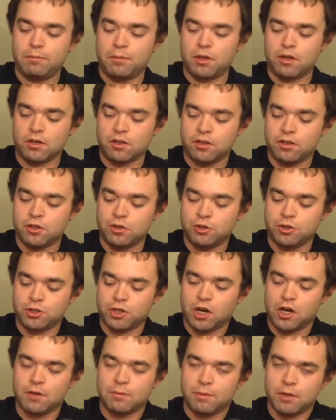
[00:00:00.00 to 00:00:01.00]
but you know, you
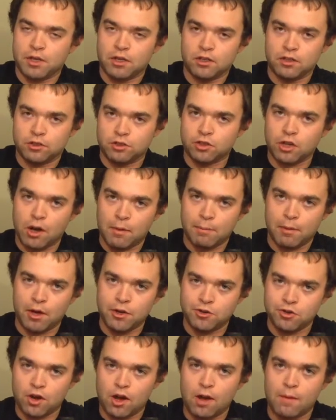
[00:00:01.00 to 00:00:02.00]
try to be drop by
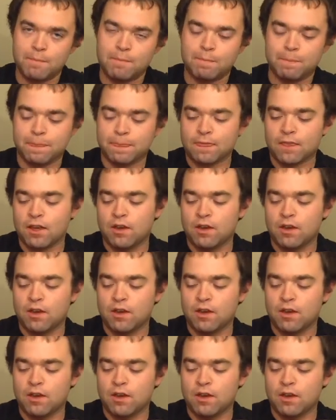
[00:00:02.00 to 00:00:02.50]
drop.